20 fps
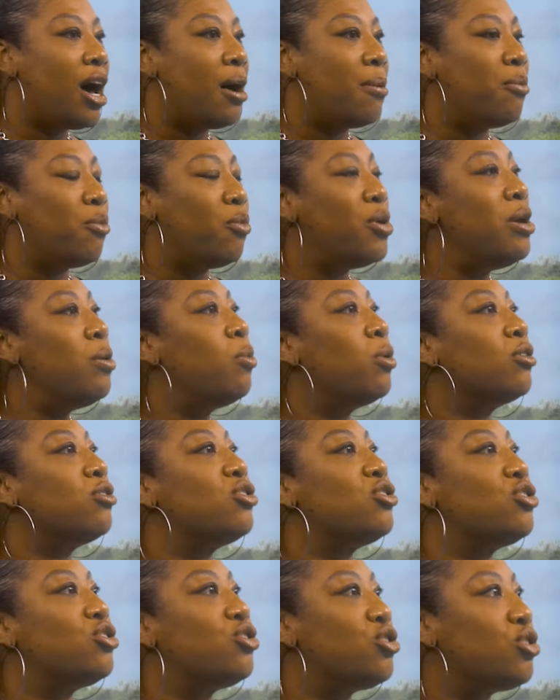we were
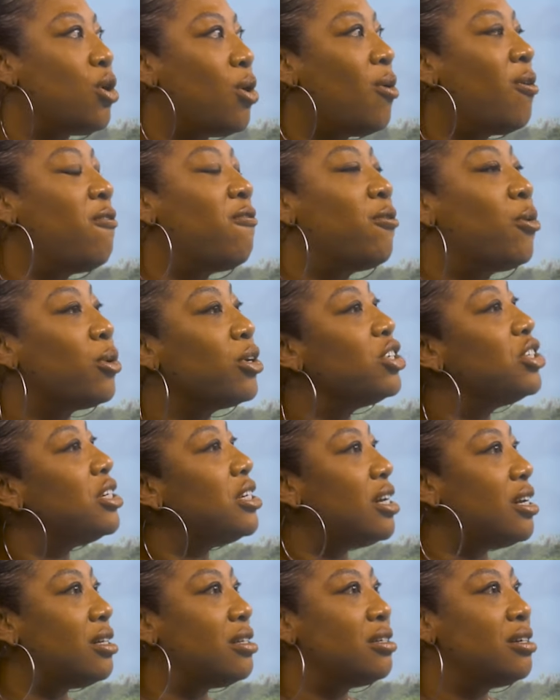so
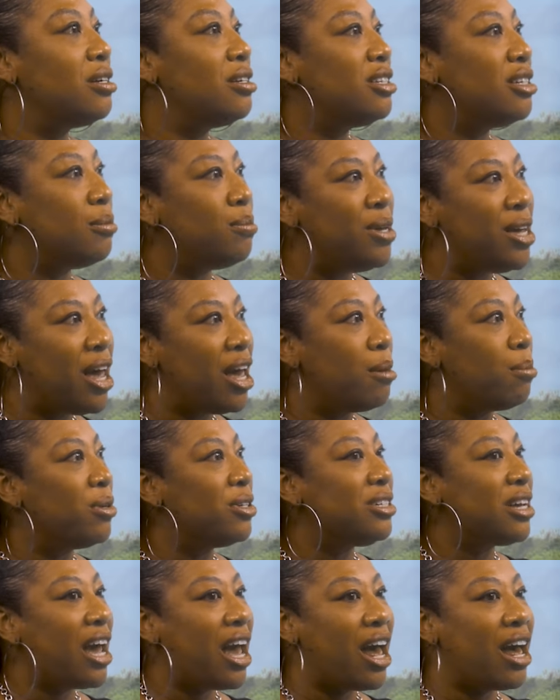fortunate to be able
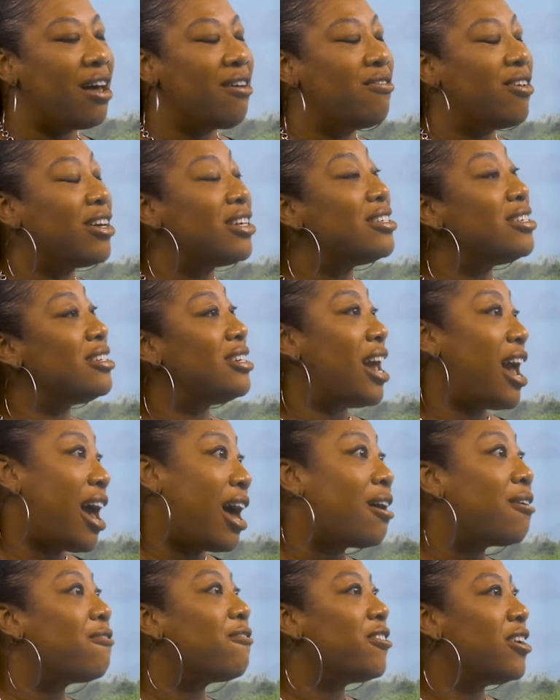to have a
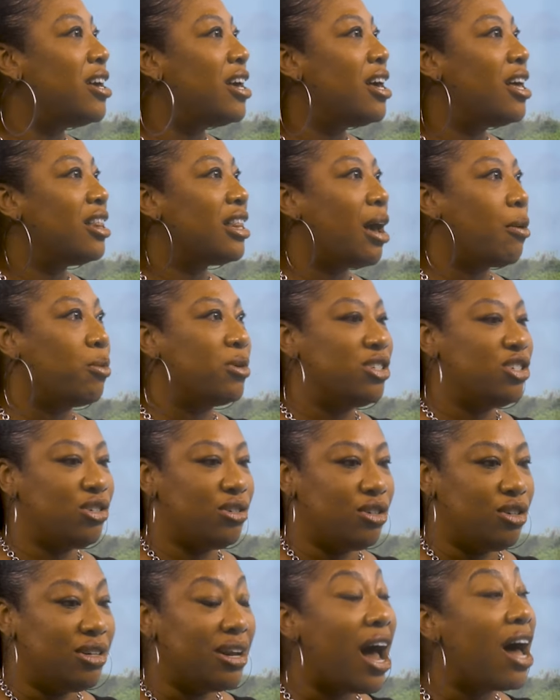staff that
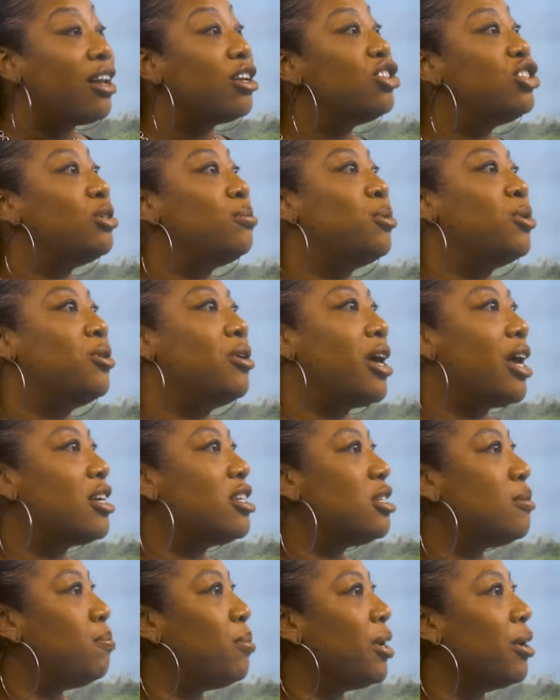was knowledgeable,
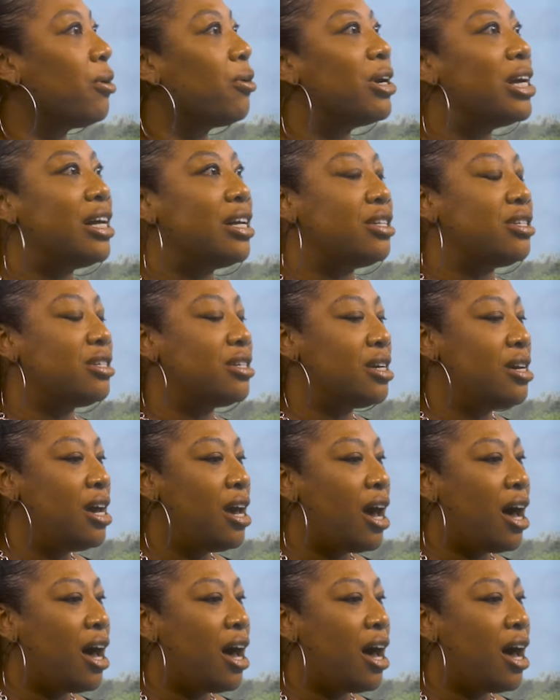experienced,